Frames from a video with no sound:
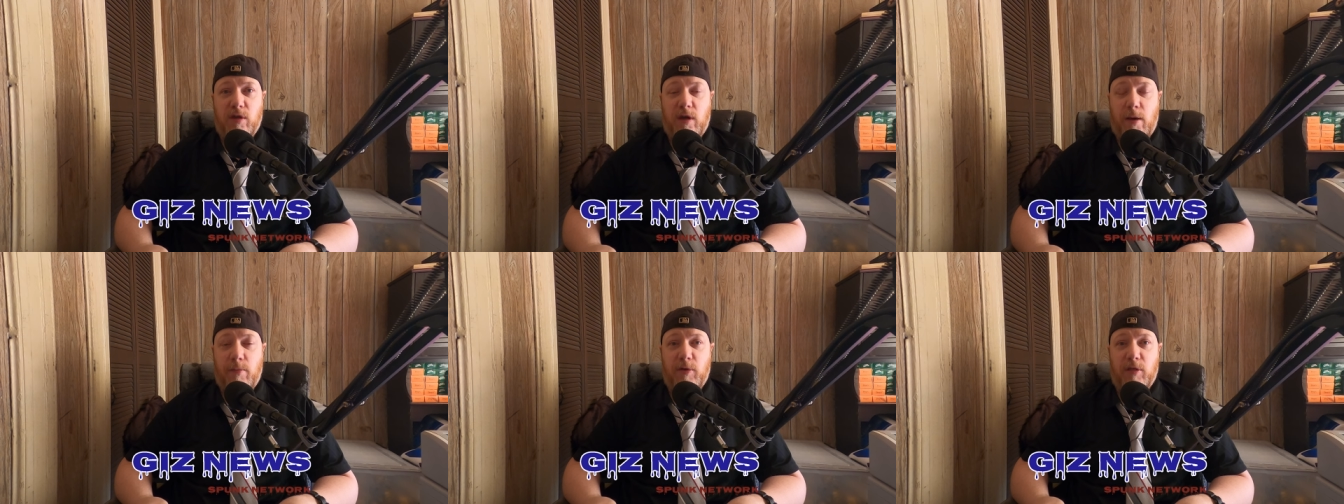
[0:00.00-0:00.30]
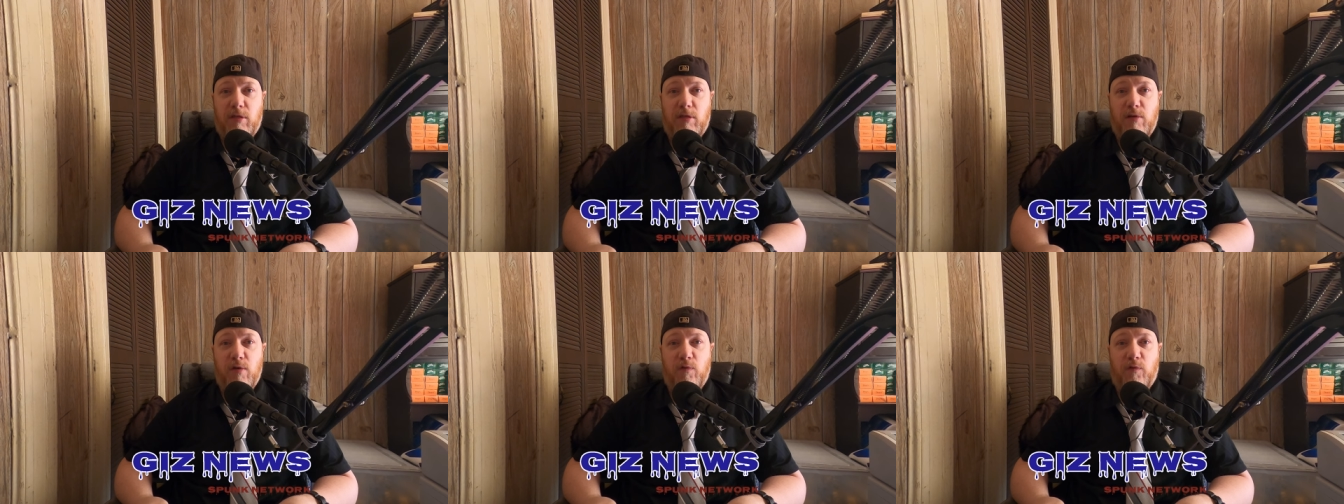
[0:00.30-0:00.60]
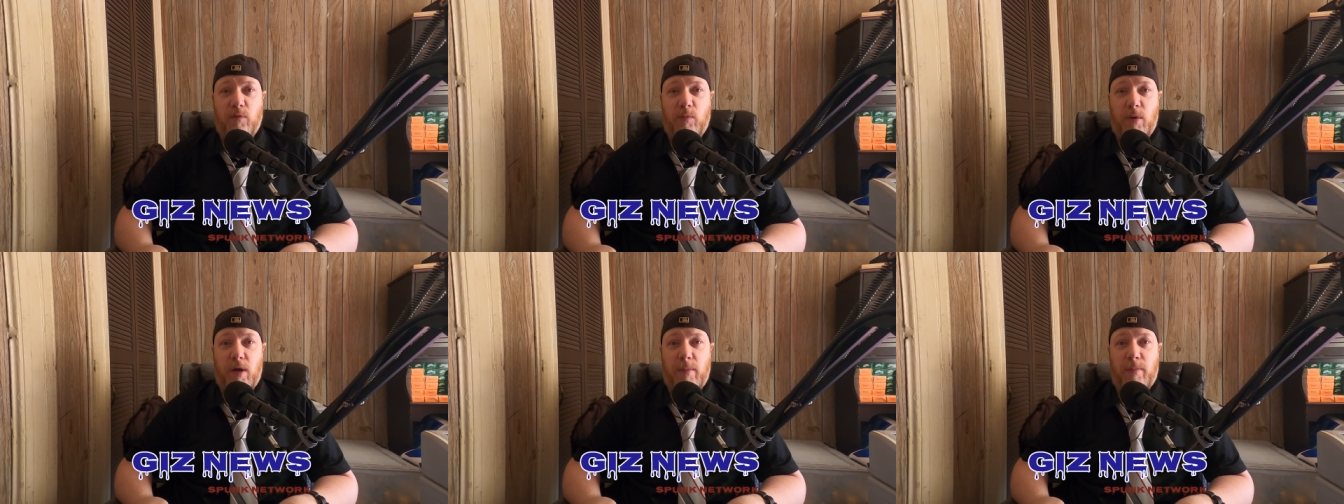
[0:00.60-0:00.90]
coming to you
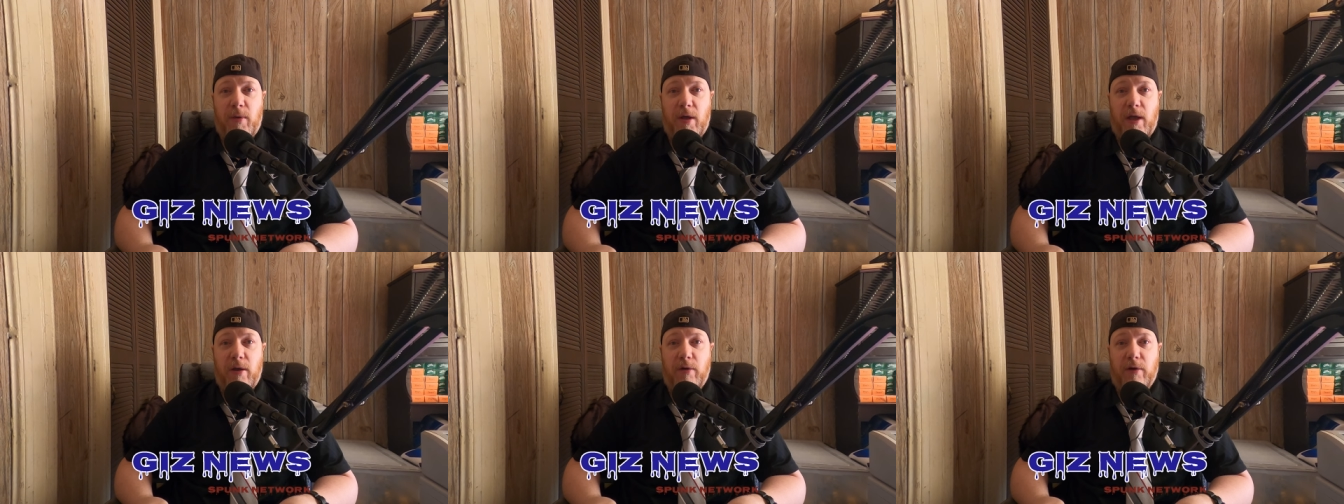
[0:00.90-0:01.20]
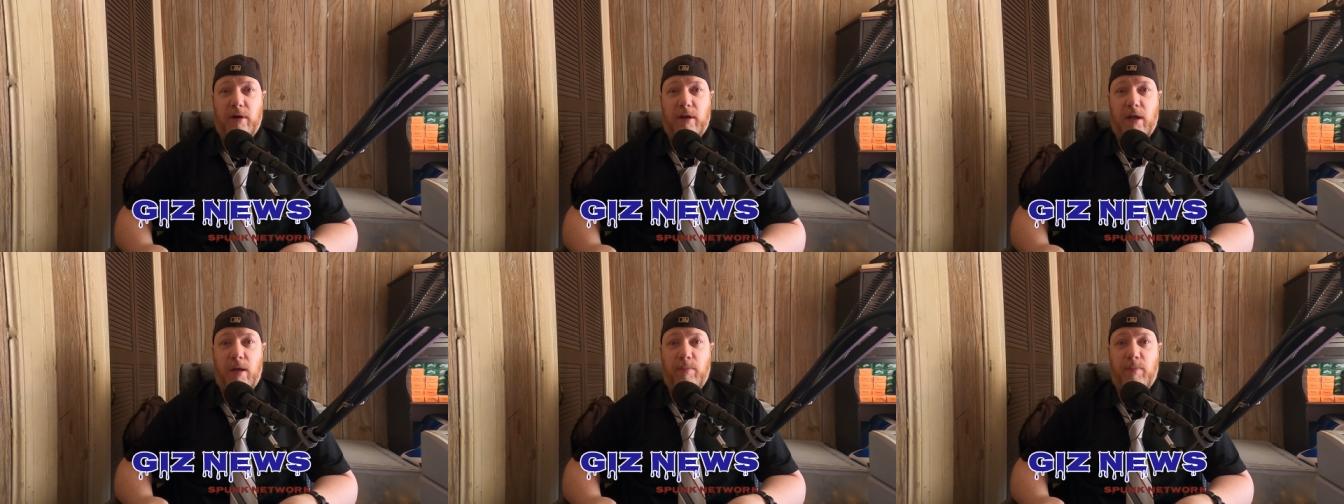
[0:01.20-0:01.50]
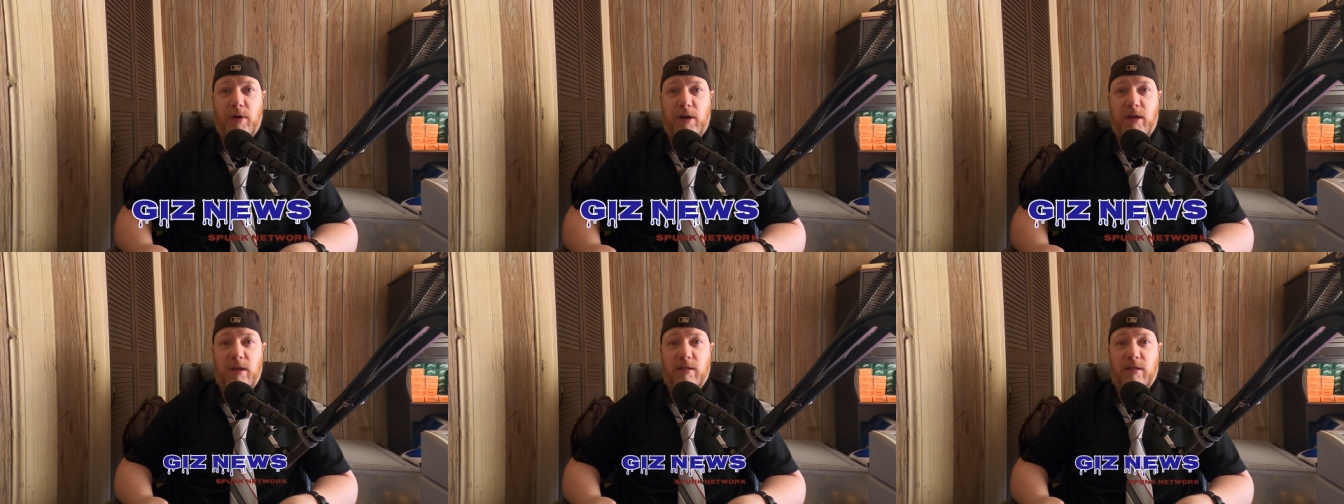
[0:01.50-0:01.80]
from our parent
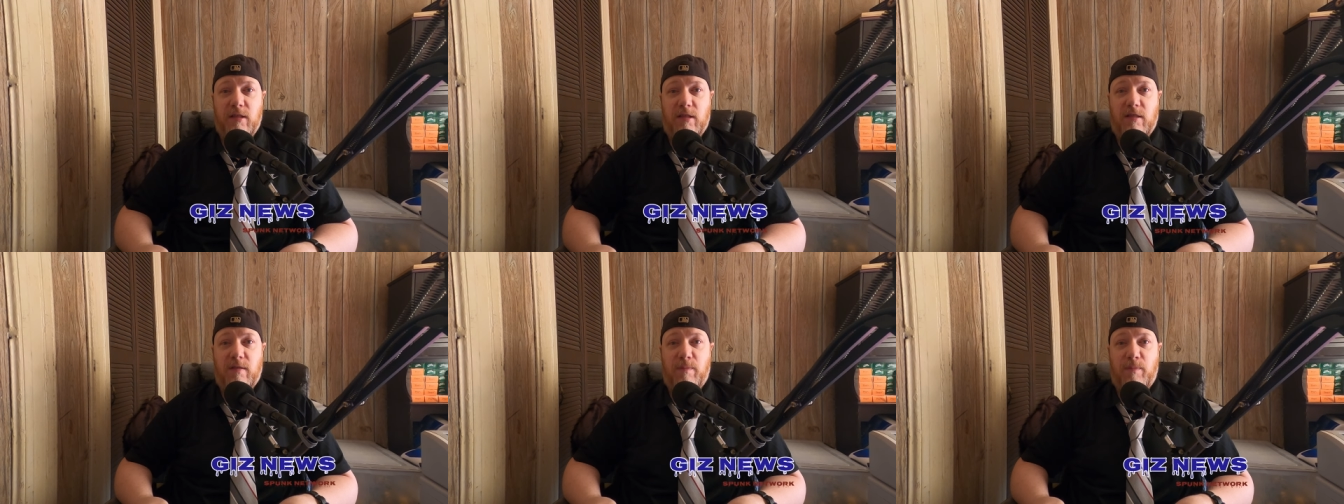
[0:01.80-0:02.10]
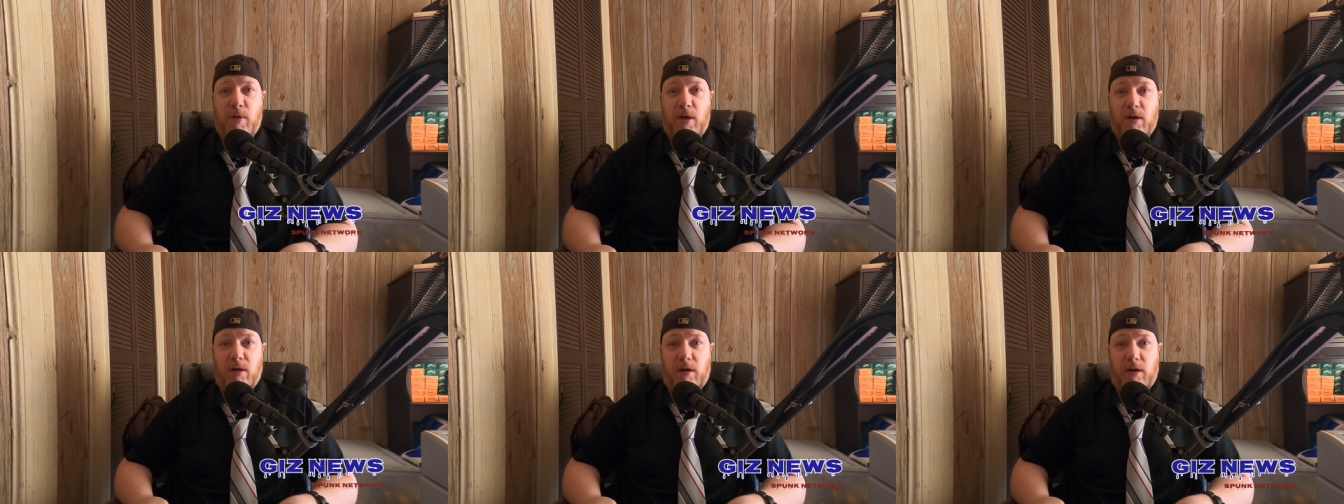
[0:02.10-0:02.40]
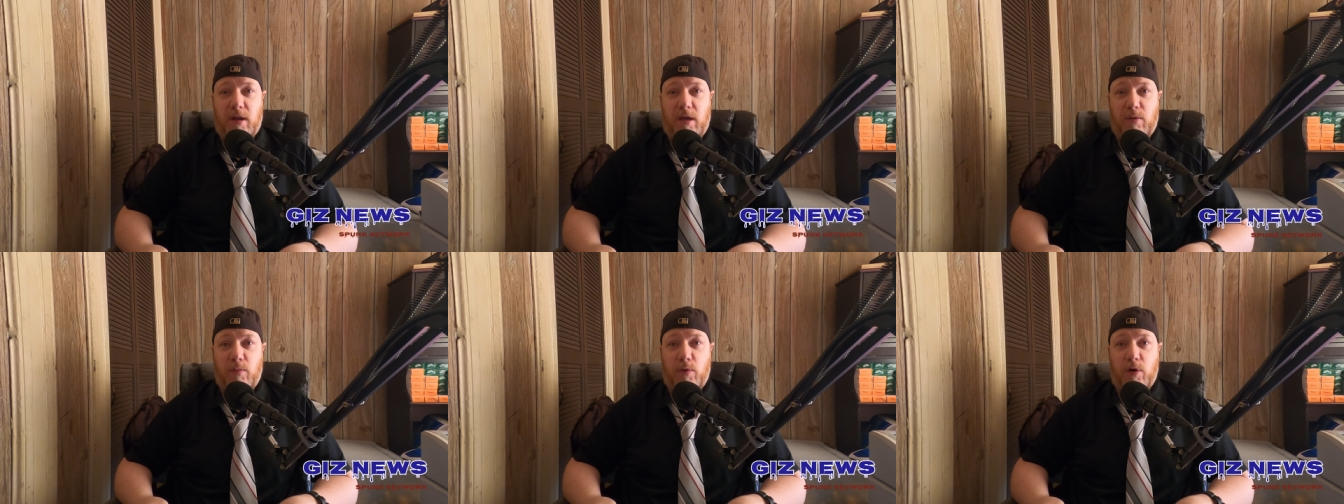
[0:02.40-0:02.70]
company at the
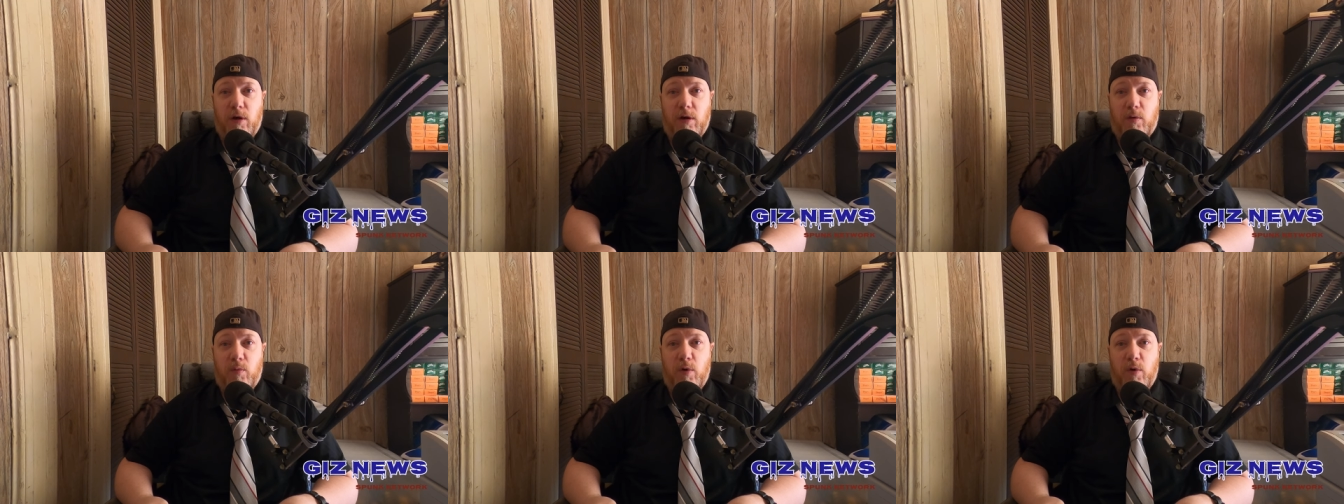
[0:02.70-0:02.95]
Spunk Network,